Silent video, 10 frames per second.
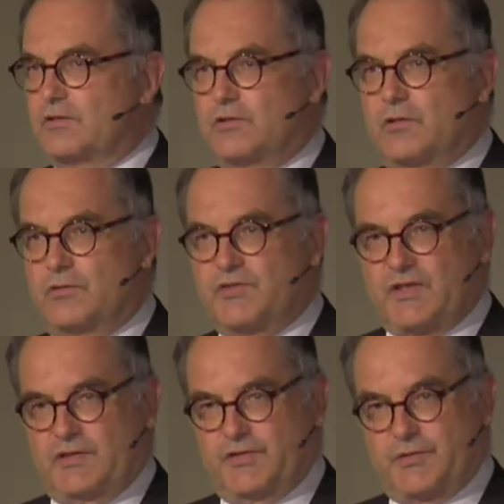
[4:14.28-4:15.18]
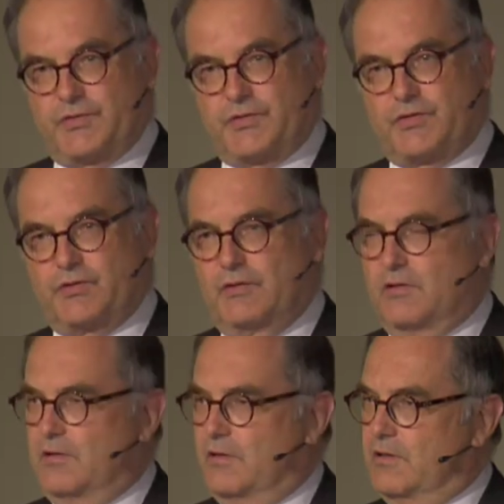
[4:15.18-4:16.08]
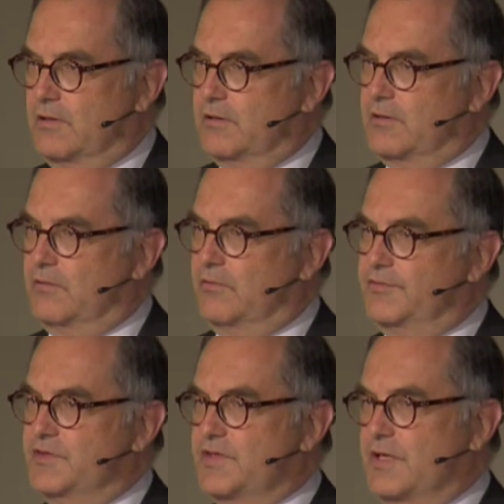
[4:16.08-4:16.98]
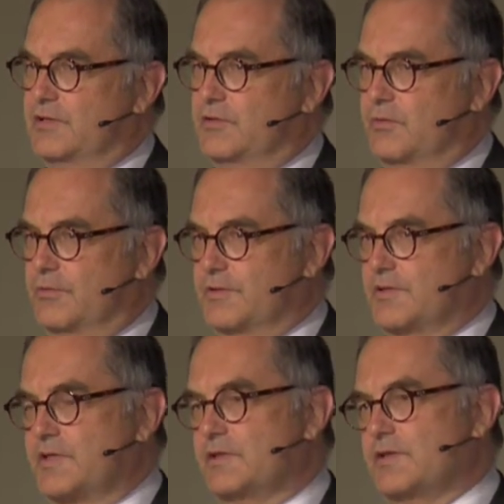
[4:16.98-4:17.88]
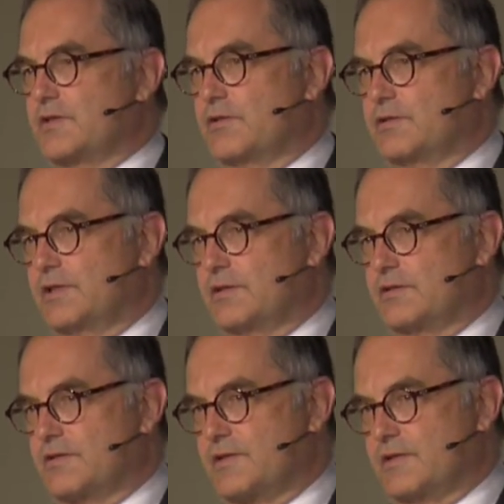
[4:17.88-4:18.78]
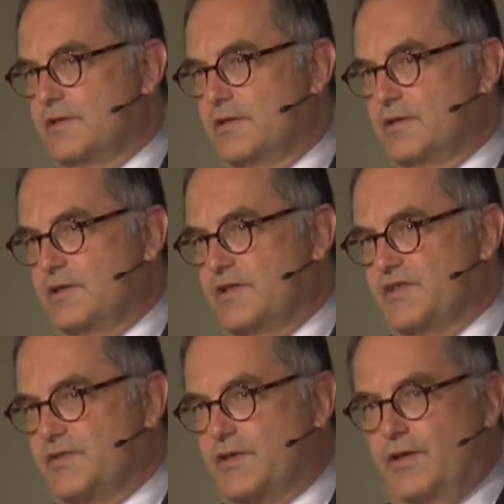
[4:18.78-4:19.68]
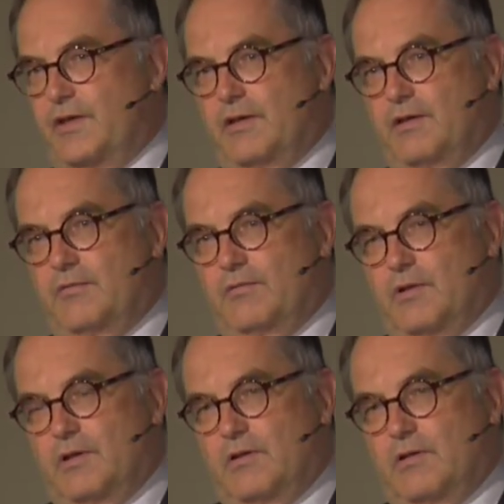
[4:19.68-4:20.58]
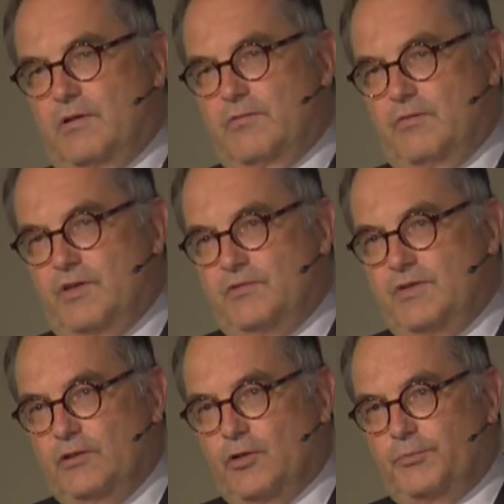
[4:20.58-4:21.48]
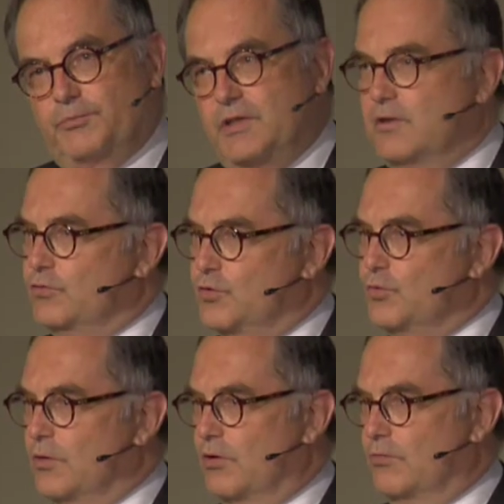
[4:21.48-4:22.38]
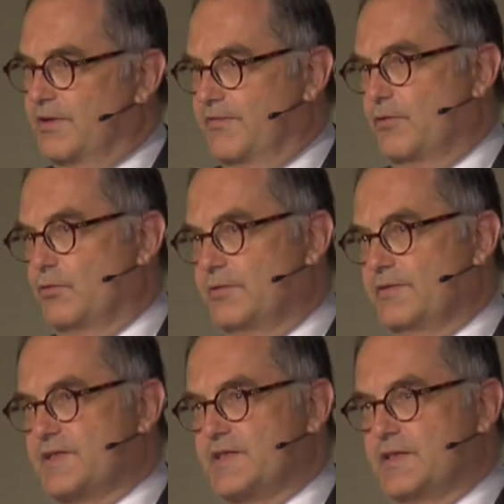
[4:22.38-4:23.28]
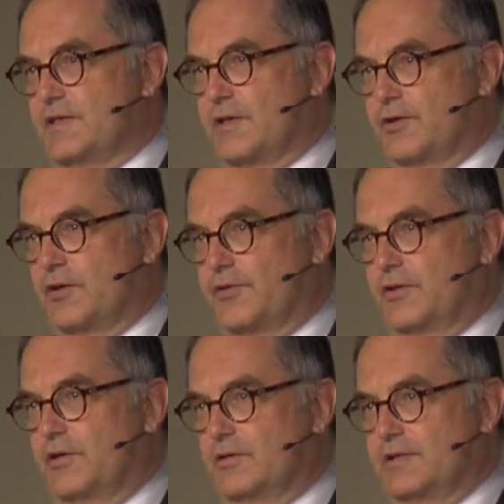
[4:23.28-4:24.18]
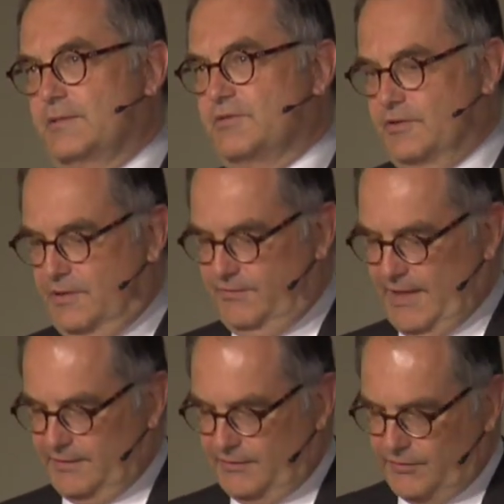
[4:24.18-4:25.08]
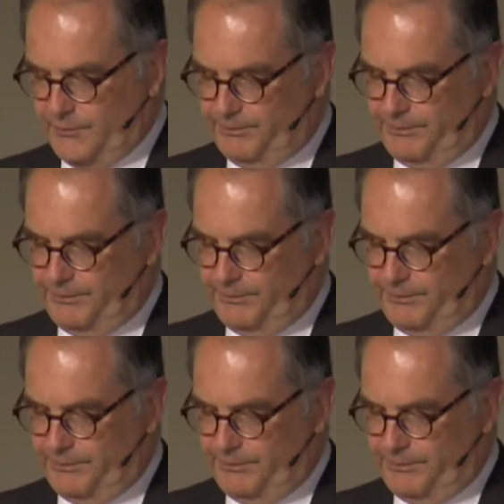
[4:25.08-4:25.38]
consensus of these editorials and these articles, is it will not be too long before we will see another Lehman event.